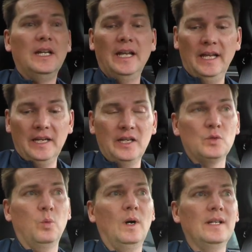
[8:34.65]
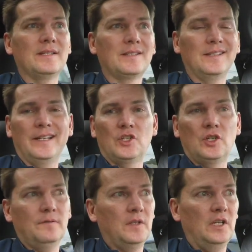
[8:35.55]
it is one slick
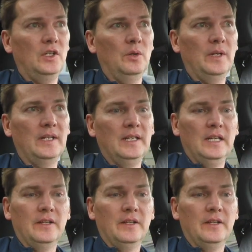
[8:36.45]
shifting unit.